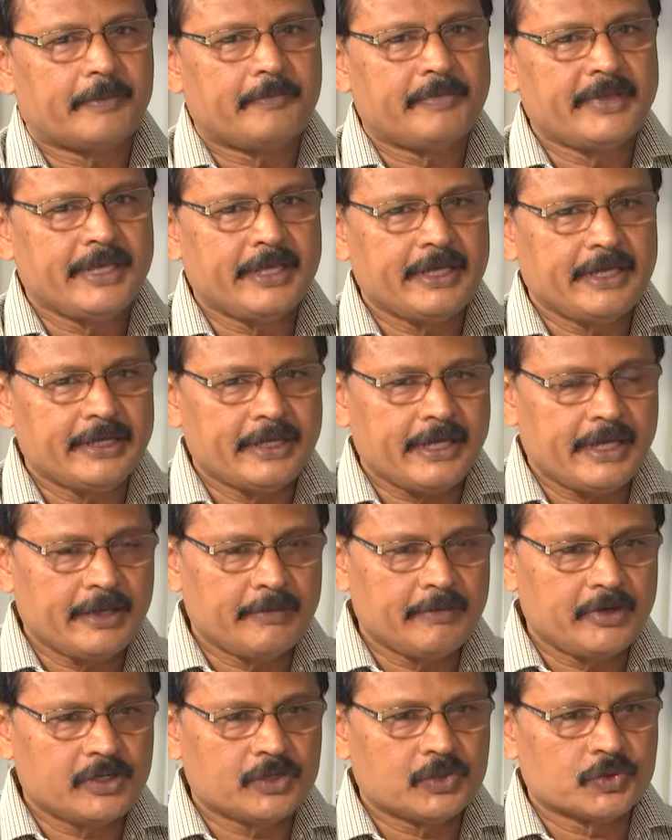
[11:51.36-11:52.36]
being
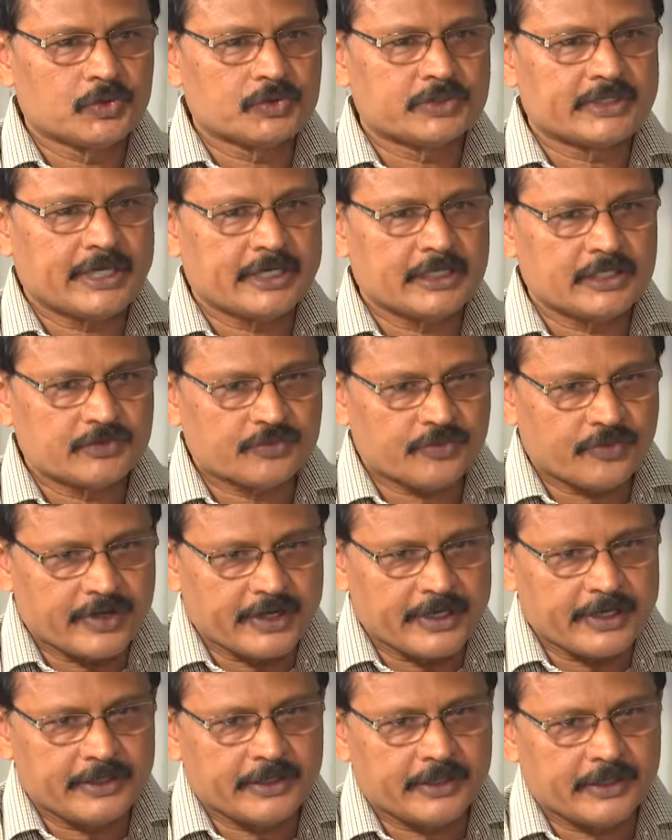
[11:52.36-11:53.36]
able to
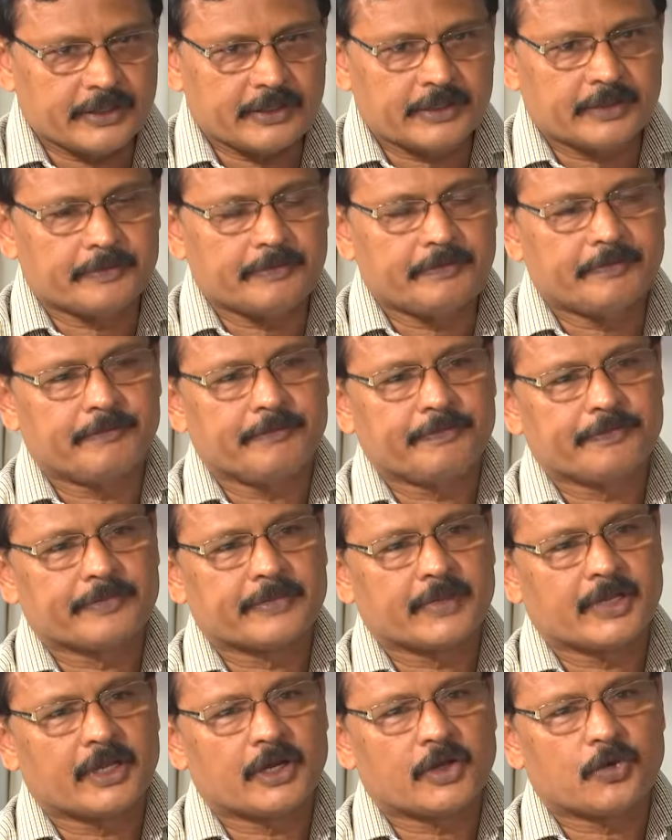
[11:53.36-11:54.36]
satisfy the
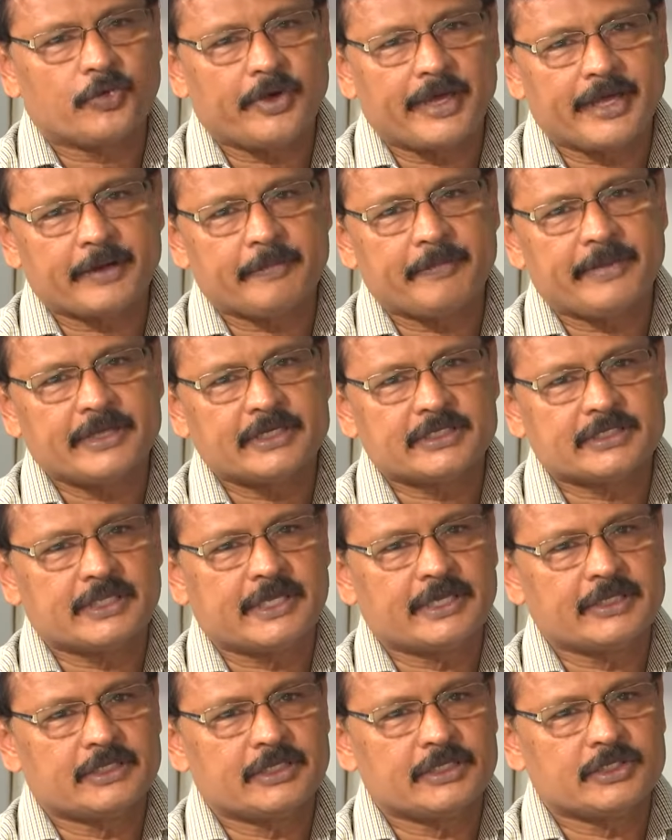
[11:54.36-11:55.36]
requirements
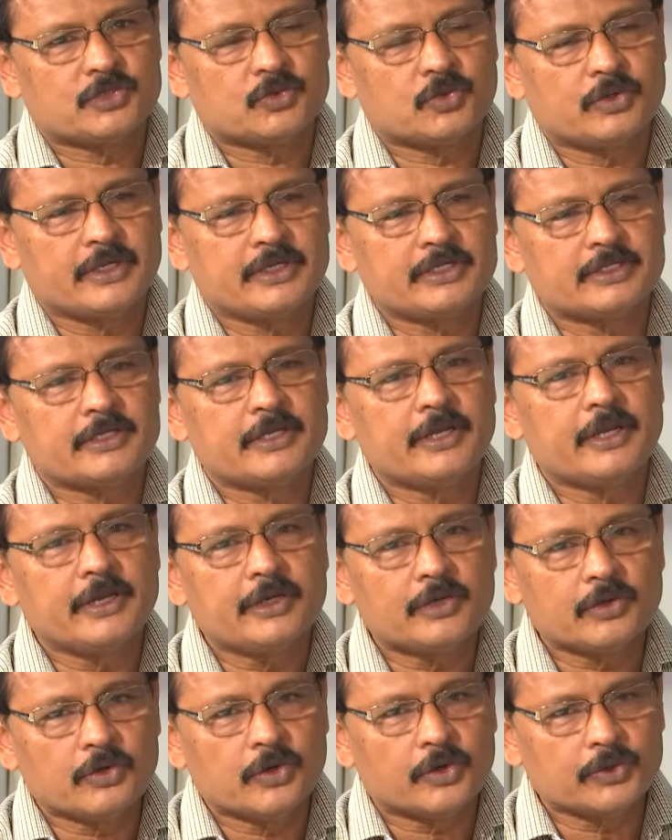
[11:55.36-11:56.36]
that these students
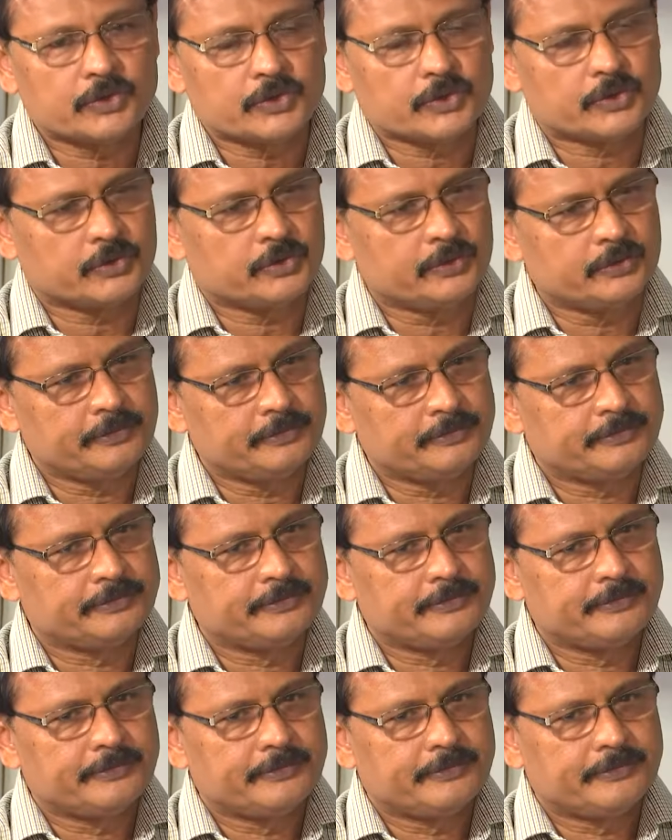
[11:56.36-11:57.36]
need to go through,
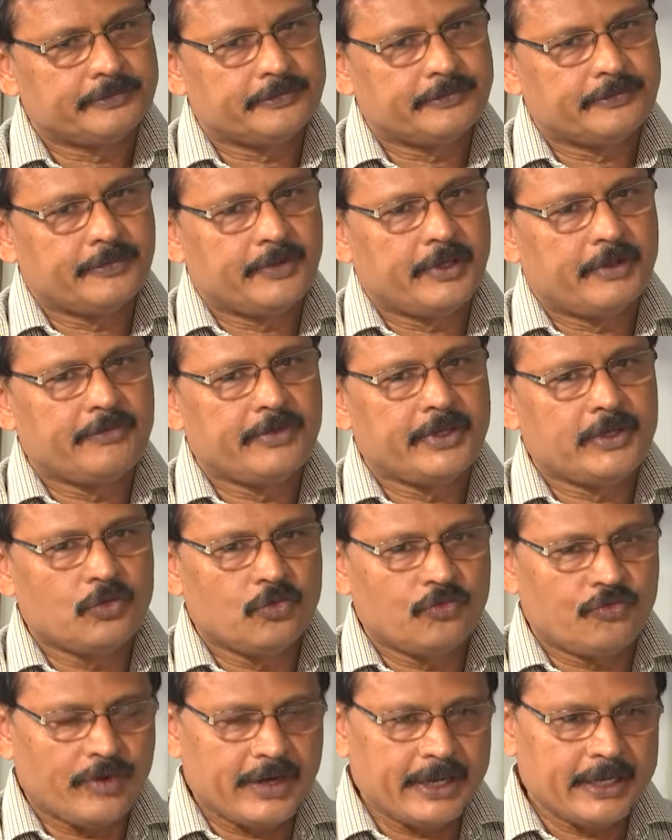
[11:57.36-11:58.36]
we
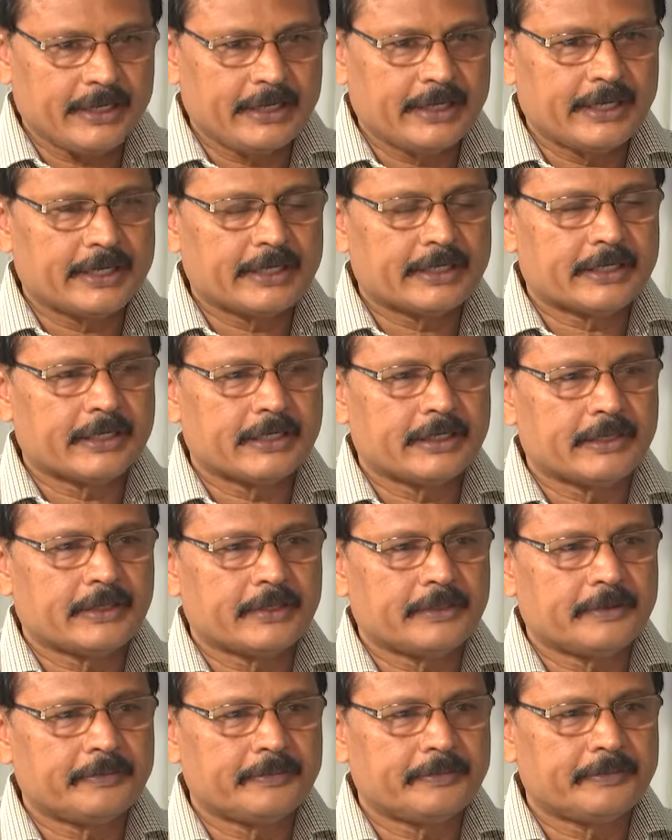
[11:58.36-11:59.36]
do find
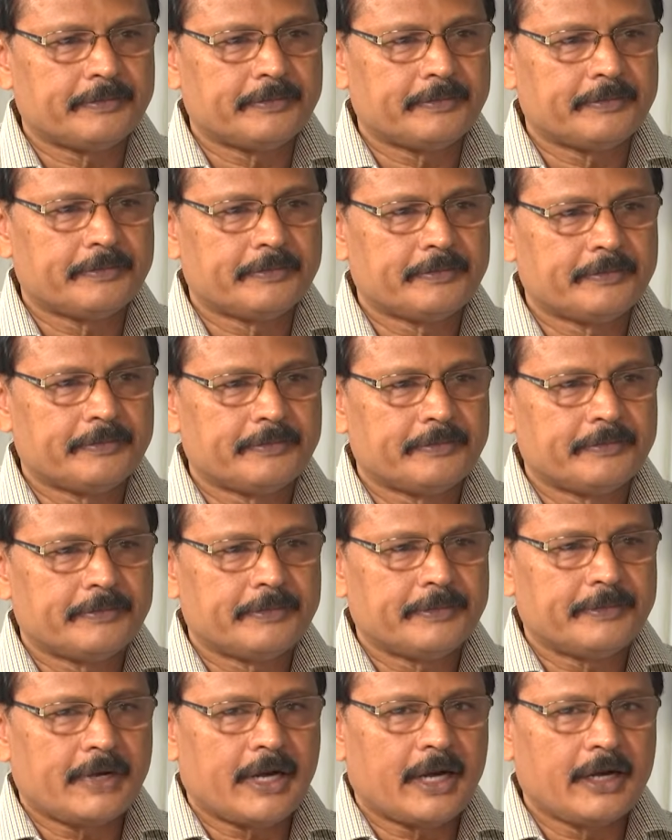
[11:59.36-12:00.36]
that
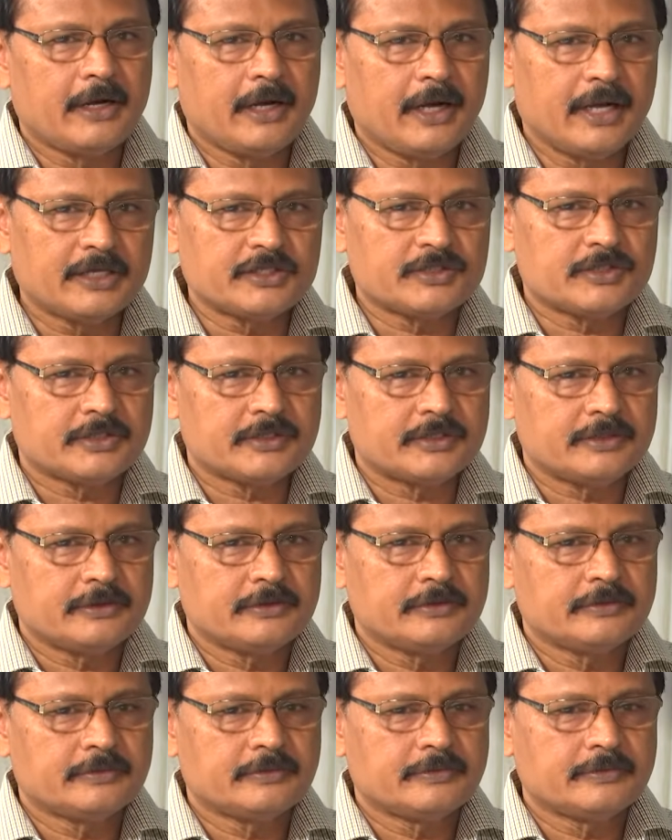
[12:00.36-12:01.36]
unless
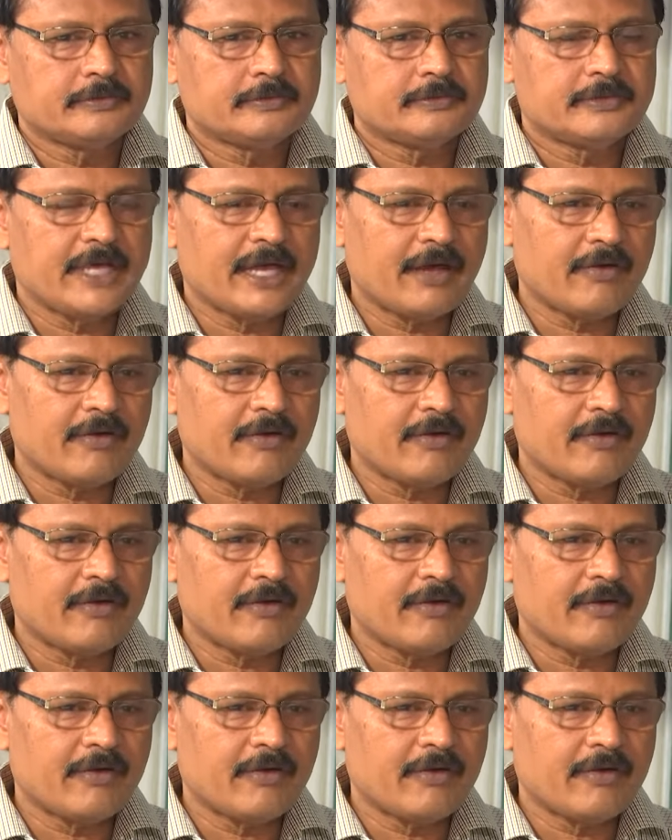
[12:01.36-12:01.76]
they